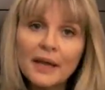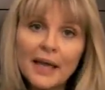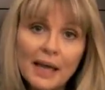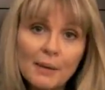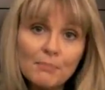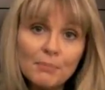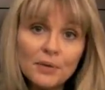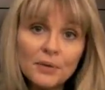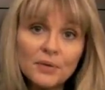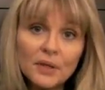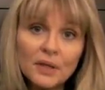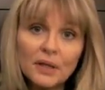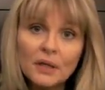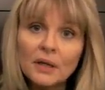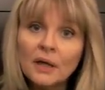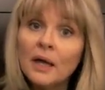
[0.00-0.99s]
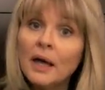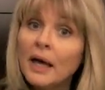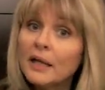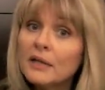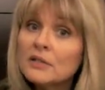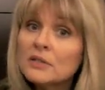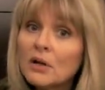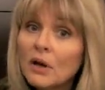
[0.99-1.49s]
empathy,
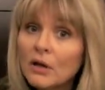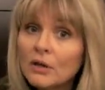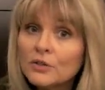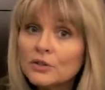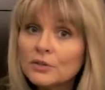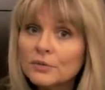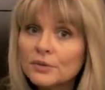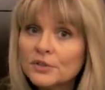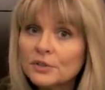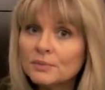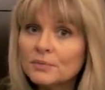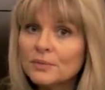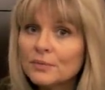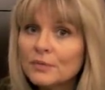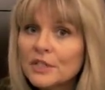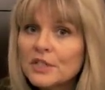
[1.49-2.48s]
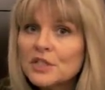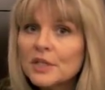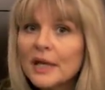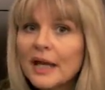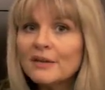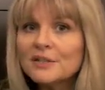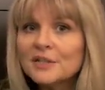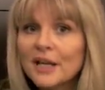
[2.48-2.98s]
and altruism, reaching
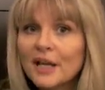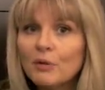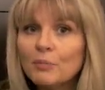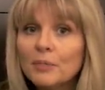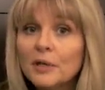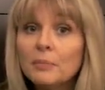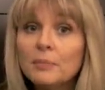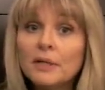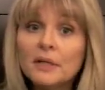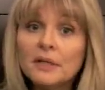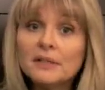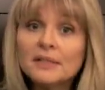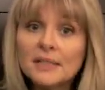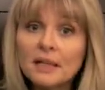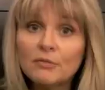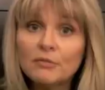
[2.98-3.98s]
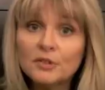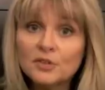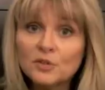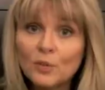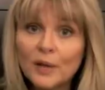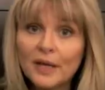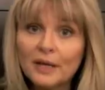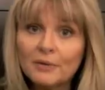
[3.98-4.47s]
out to help people in a selfless
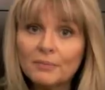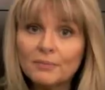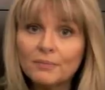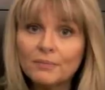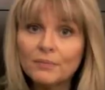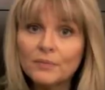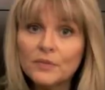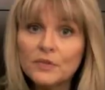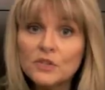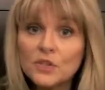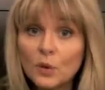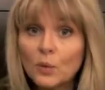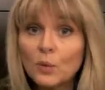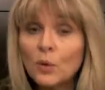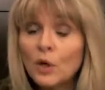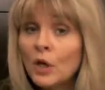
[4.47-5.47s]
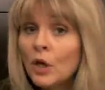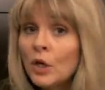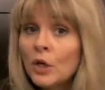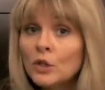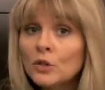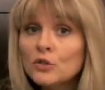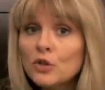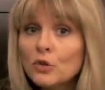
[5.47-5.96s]
way. So,
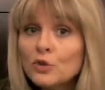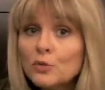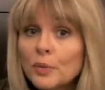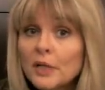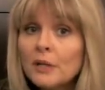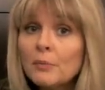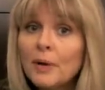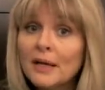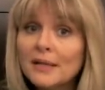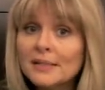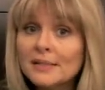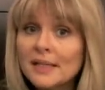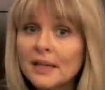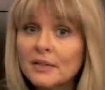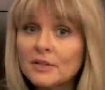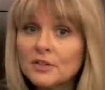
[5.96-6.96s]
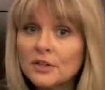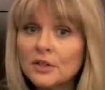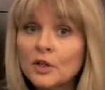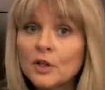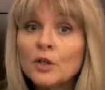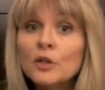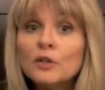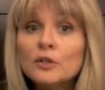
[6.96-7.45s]
don't be a bystander,
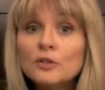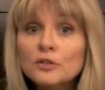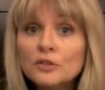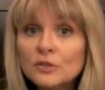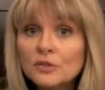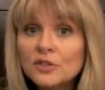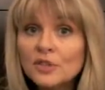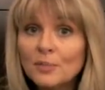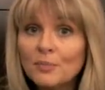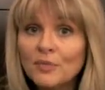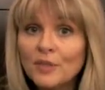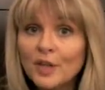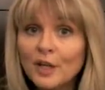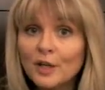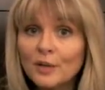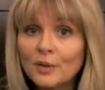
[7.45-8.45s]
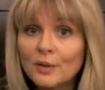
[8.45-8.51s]
do something.